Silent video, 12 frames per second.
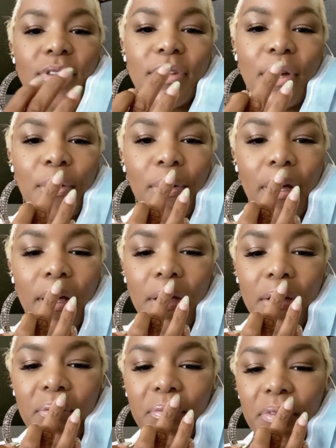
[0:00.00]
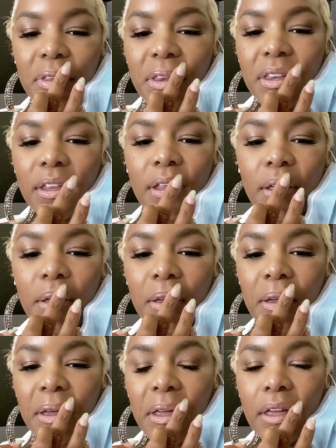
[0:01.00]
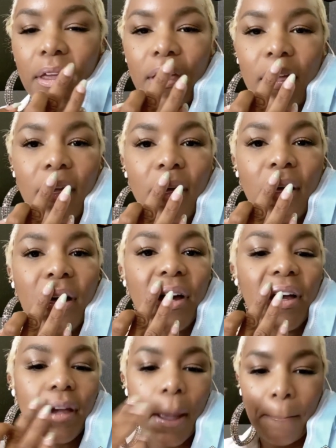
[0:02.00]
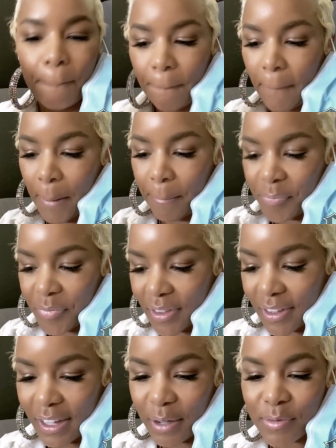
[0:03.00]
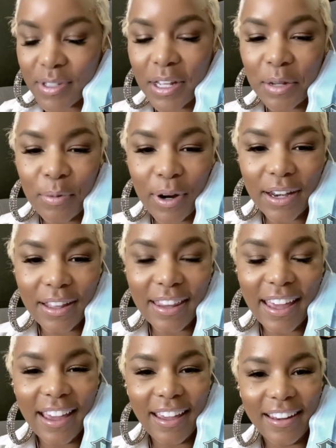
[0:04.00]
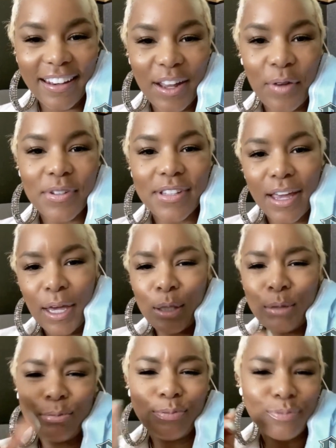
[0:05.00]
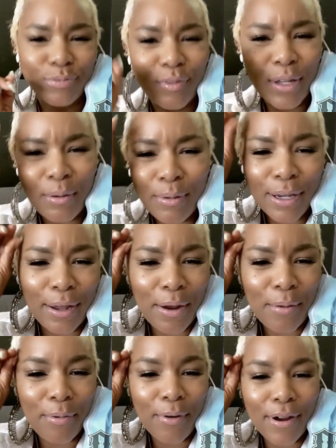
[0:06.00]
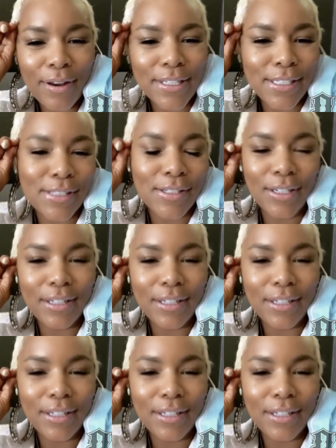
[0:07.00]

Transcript: So, um, yeah, I'm celebrating that. And I was like, I'm in the airport just